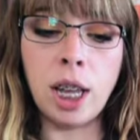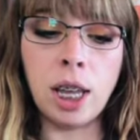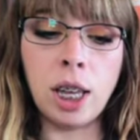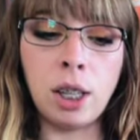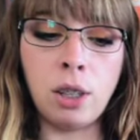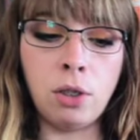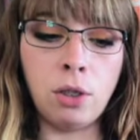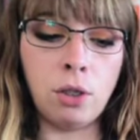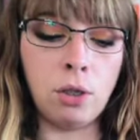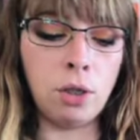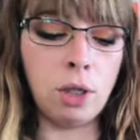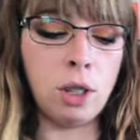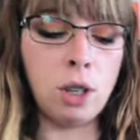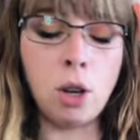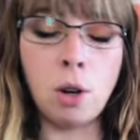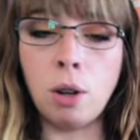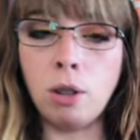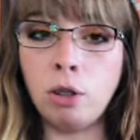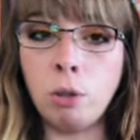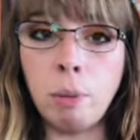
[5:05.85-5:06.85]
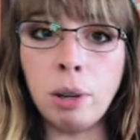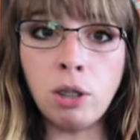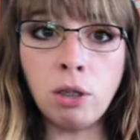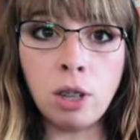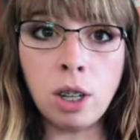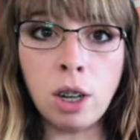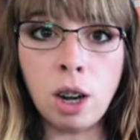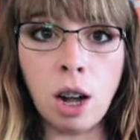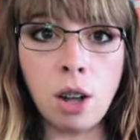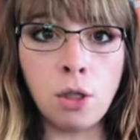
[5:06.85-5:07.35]
It's, you know, it's a
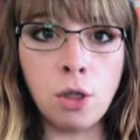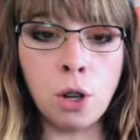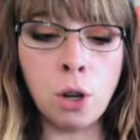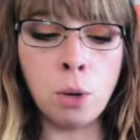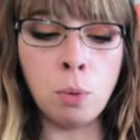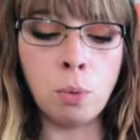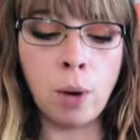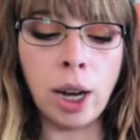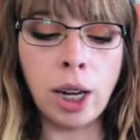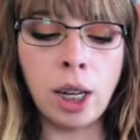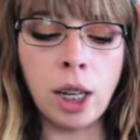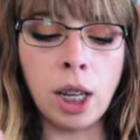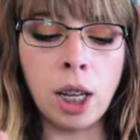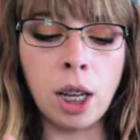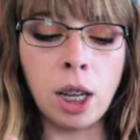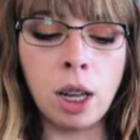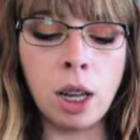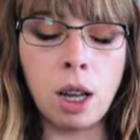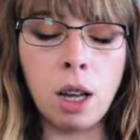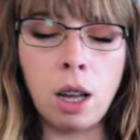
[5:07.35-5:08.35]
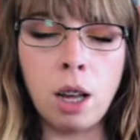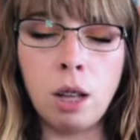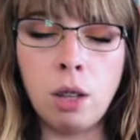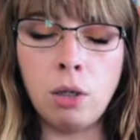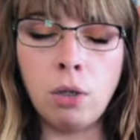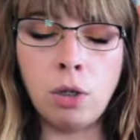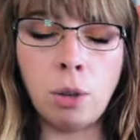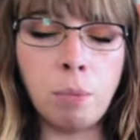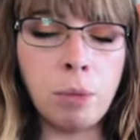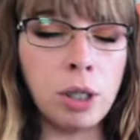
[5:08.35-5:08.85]
Mexican author writing
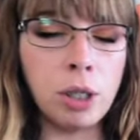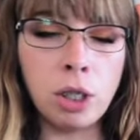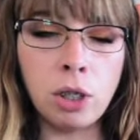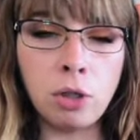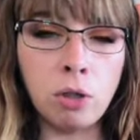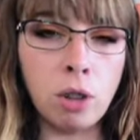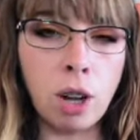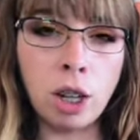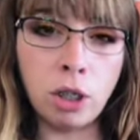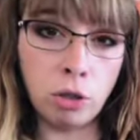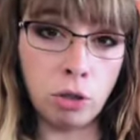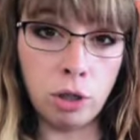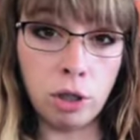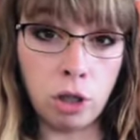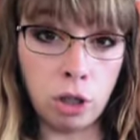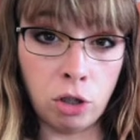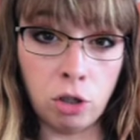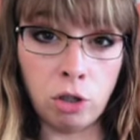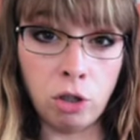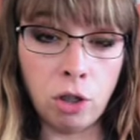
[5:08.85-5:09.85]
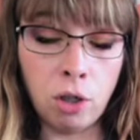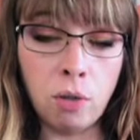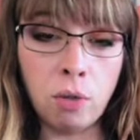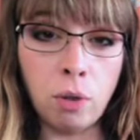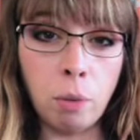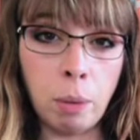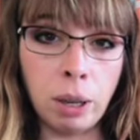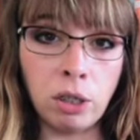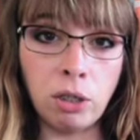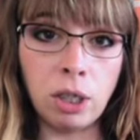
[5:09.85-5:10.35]
something that is not traditional
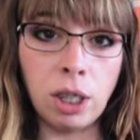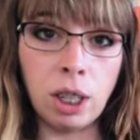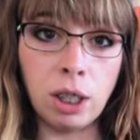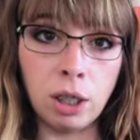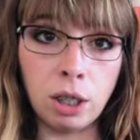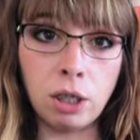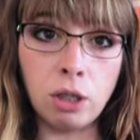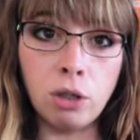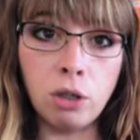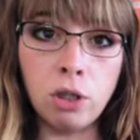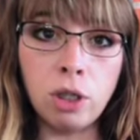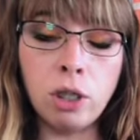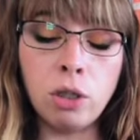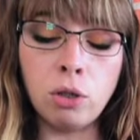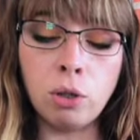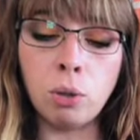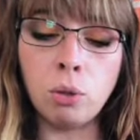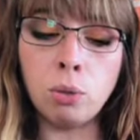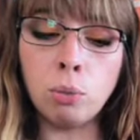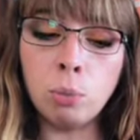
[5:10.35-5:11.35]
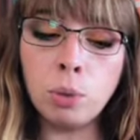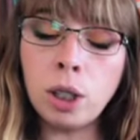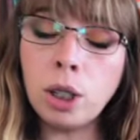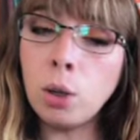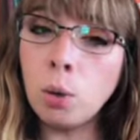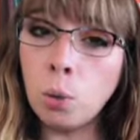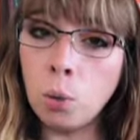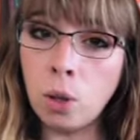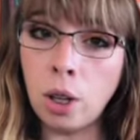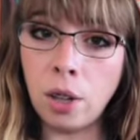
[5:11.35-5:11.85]
for Mexican literature. So it was really
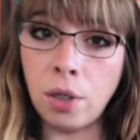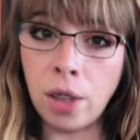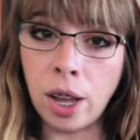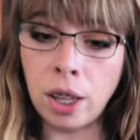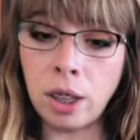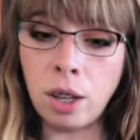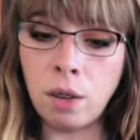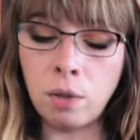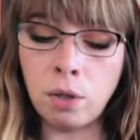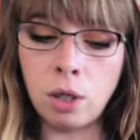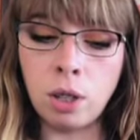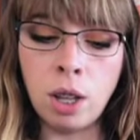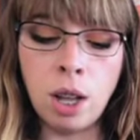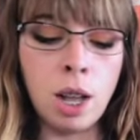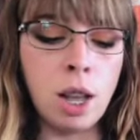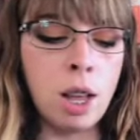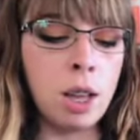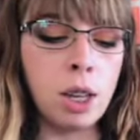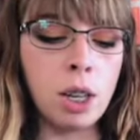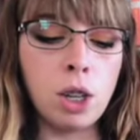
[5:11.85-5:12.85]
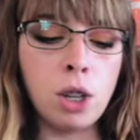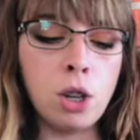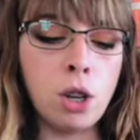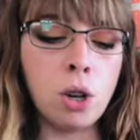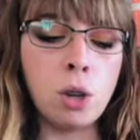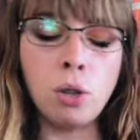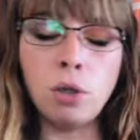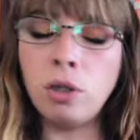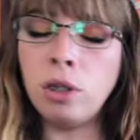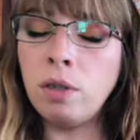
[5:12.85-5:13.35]
cool on that level. You
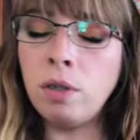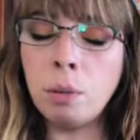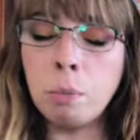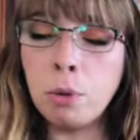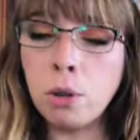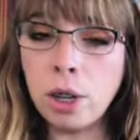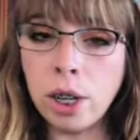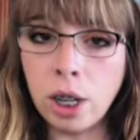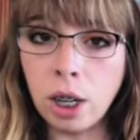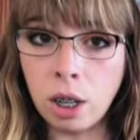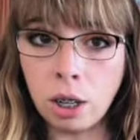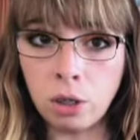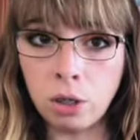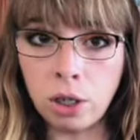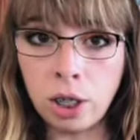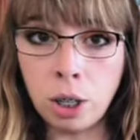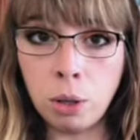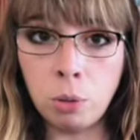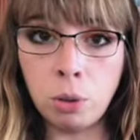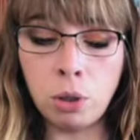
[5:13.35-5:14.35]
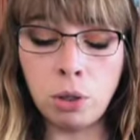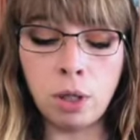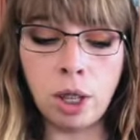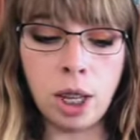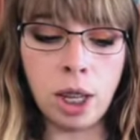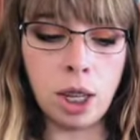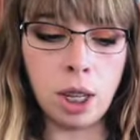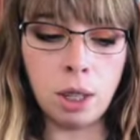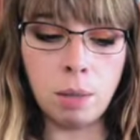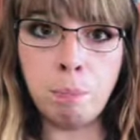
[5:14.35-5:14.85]
know, Silvia Moreno Garcia was
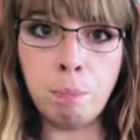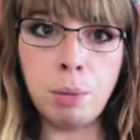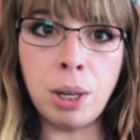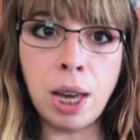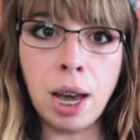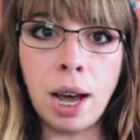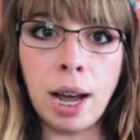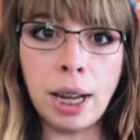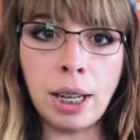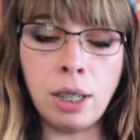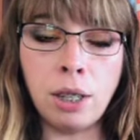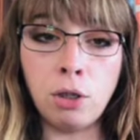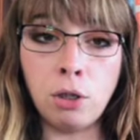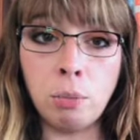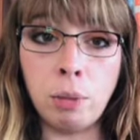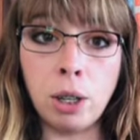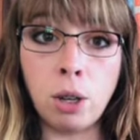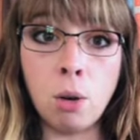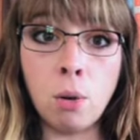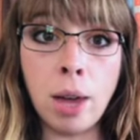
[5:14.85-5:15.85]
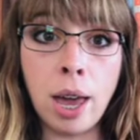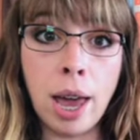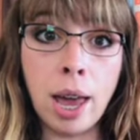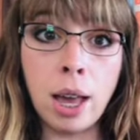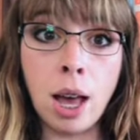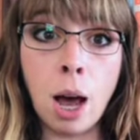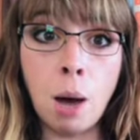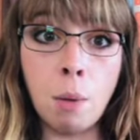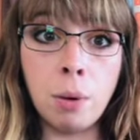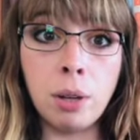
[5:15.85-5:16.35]
like behind it. So I'm like,
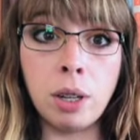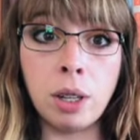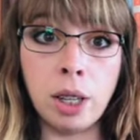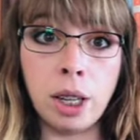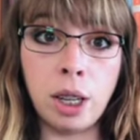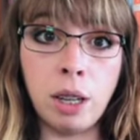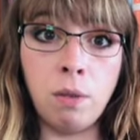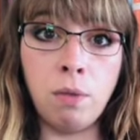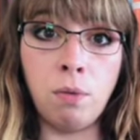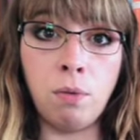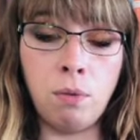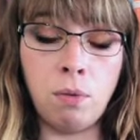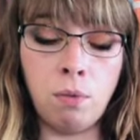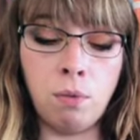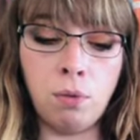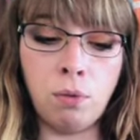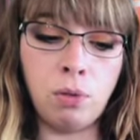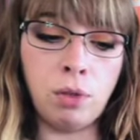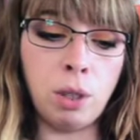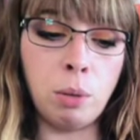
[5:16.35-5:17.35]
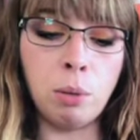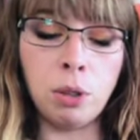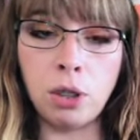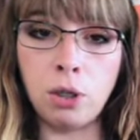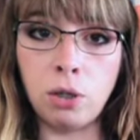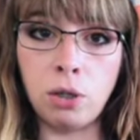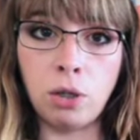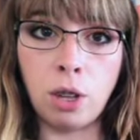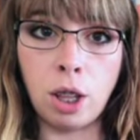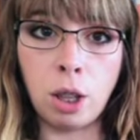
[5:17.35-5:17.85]
okay, I want to like see what
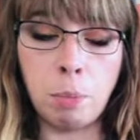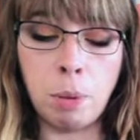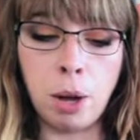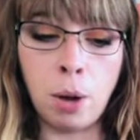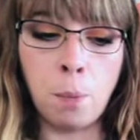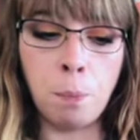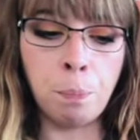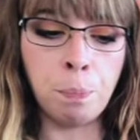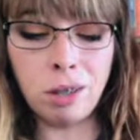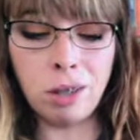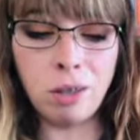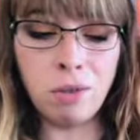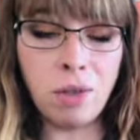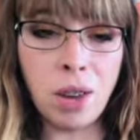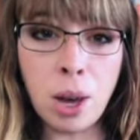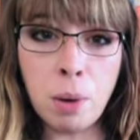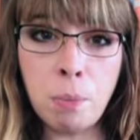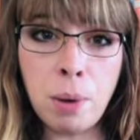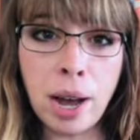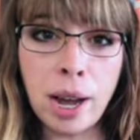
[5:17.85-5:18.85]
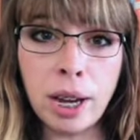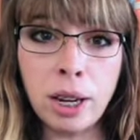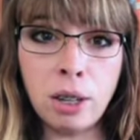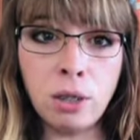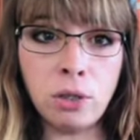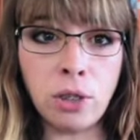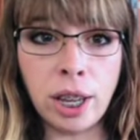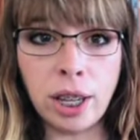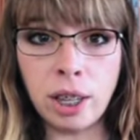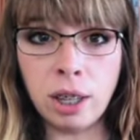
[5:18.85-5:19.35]
this is all about.
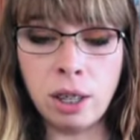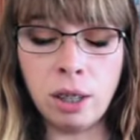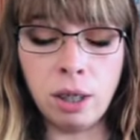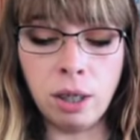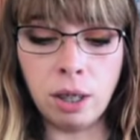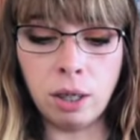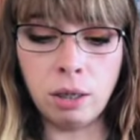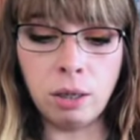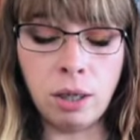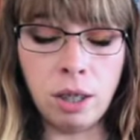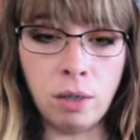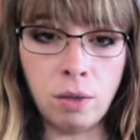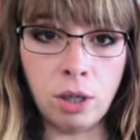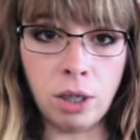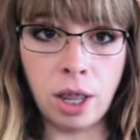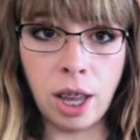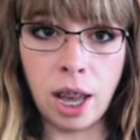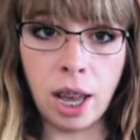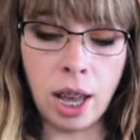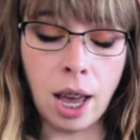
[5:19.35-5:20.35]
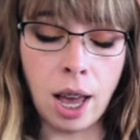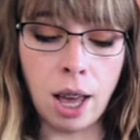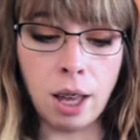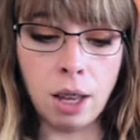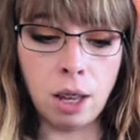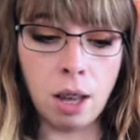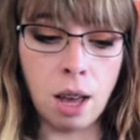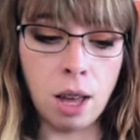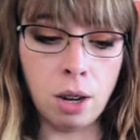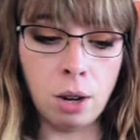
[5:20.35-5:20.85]
Vampires, I could give or take.
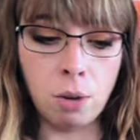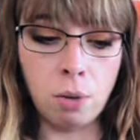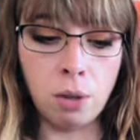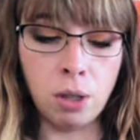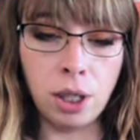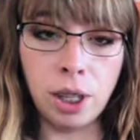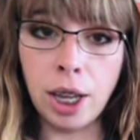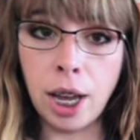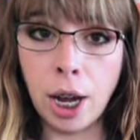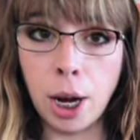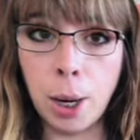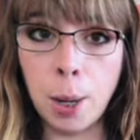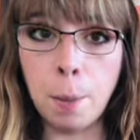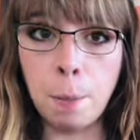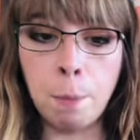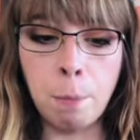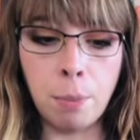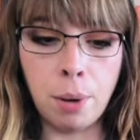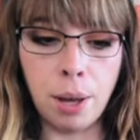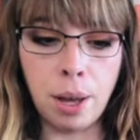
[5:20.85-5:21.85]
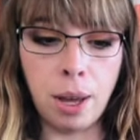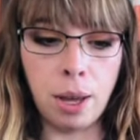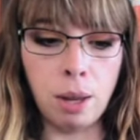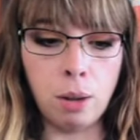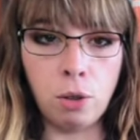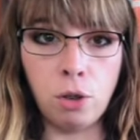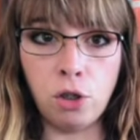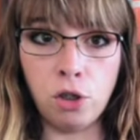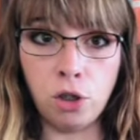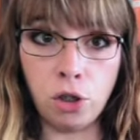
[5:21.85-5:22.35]
I don't really care,
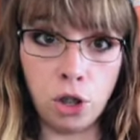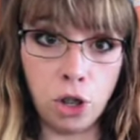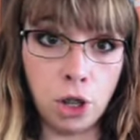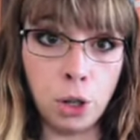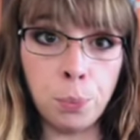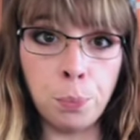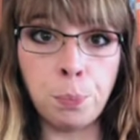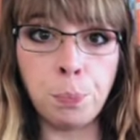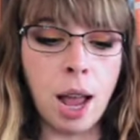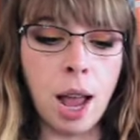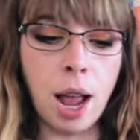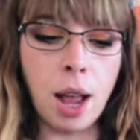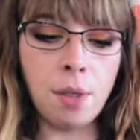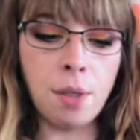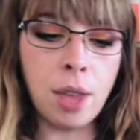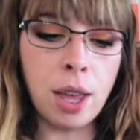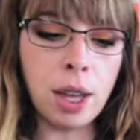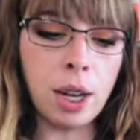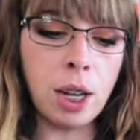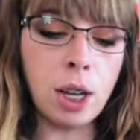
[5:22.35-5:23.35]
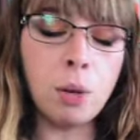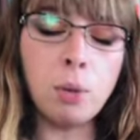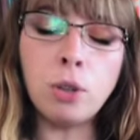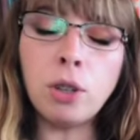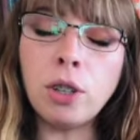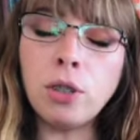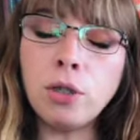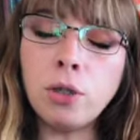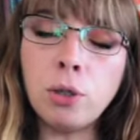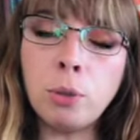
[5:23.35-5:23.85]
but sure. And then it was
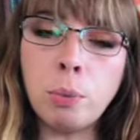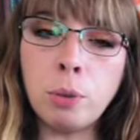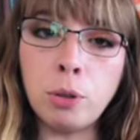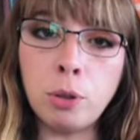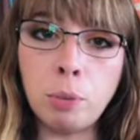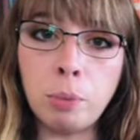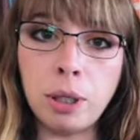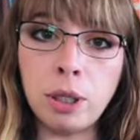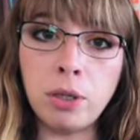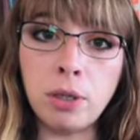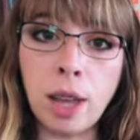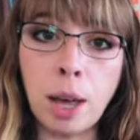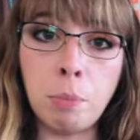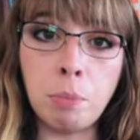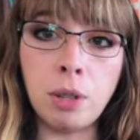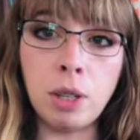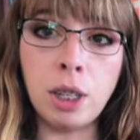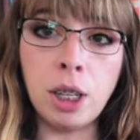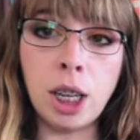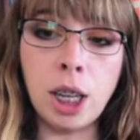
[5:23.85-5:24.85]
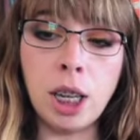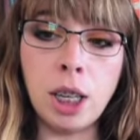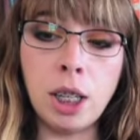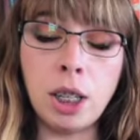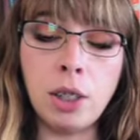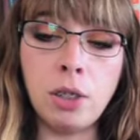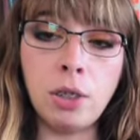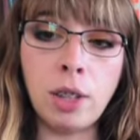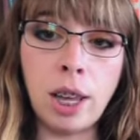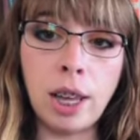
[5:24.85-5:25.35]
also supposed to be, this captain
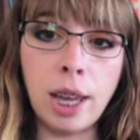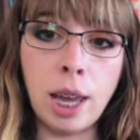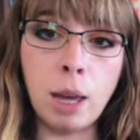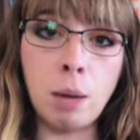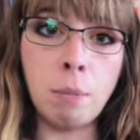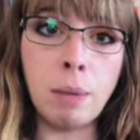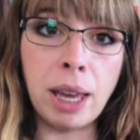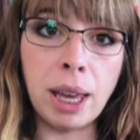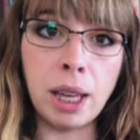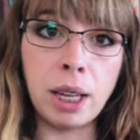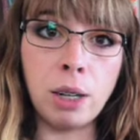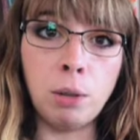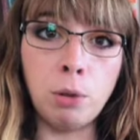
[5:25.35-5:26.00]
is a gay man.